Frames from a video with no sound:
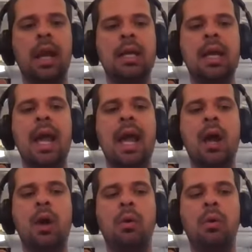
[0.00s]
and
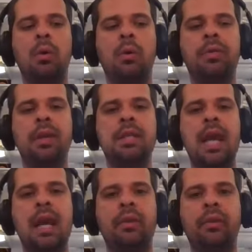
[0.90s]
how the
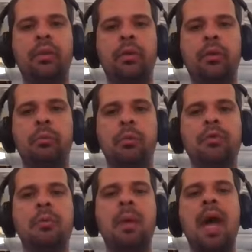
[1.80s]
dancers
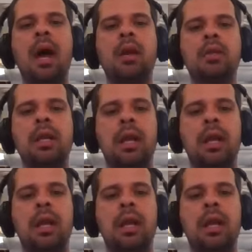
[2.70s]
move about